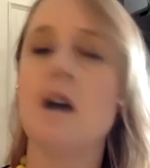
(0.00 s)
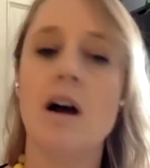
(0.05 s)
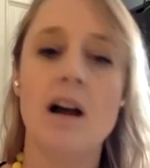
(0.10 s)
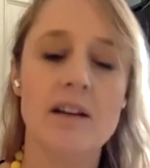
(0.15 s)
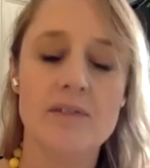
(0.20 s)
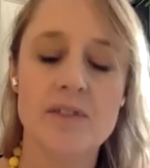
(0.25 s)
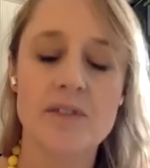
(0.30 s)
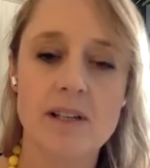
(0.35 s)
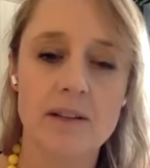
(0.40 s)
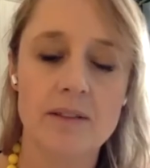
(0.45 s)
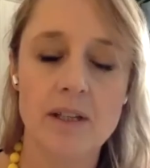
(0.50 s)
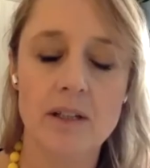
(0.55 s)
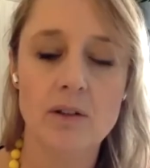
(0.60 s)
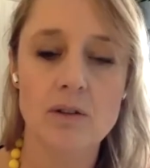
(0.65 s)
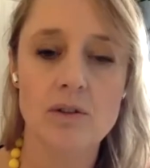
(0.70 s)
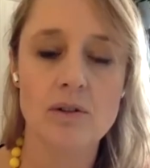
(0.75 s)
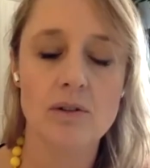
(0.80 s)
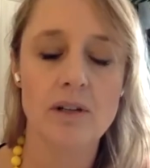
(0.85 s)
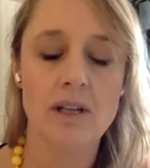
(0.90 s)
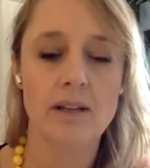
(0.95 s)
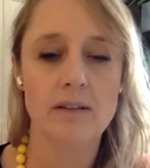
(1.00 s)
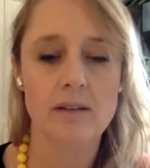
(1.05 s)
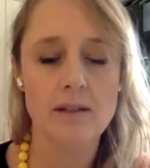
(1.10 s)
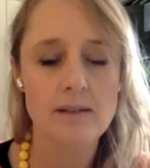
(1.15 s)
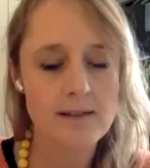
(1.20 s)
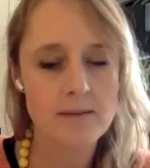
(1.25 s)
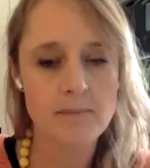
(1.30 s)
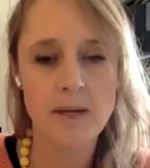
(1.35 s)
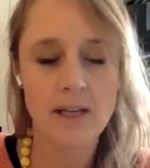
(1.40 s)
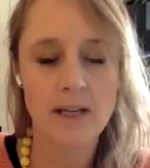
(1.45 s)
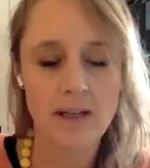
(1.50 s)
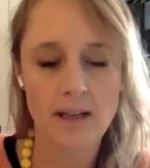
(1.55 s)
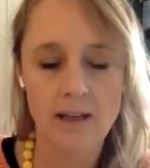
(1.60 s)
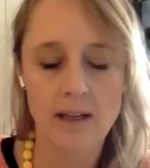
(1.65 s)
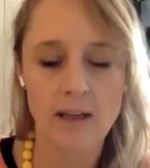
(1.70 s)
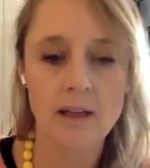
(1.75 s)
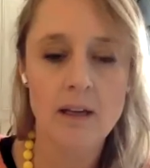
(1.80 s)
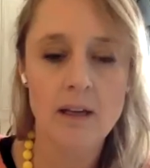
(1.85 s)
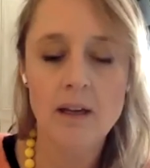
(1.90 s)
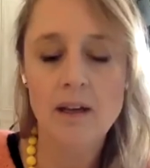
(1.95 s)
I've said that you should eat this
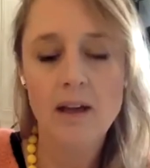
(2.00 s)
many